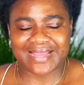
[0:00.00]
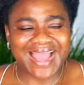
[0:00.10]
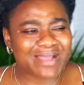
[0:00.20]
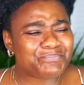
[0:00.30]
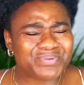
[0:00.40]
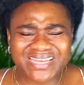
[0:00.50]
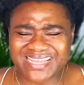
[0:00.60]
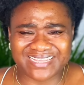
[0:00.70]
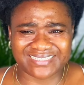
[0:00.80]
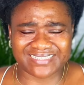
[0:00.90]
And
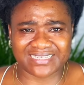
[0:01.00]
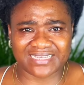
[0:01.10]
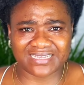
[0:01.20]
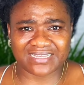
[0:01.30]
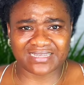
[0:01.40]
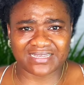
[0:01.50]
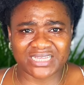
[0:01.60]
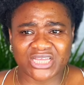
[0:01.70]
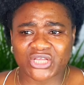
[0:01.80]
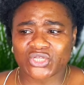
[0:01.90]
please,
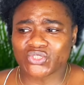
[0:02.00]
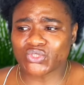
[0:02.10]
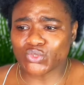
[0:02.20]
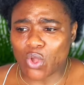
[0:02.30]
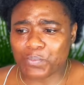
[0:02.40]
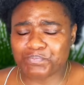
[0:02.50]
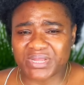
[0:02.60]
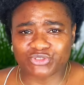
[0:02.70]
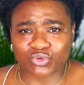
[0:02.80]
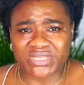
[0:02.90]
stop
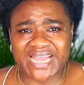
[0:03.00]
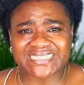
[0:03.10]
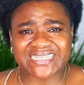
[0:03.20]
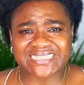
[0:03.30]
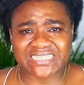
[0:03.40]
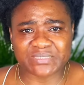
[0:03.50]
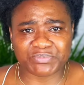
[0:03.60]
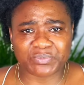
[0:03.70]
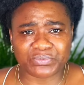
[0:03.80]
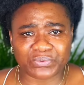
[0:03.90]
patronizing these
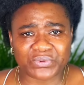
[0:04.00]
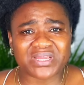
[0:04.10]
people.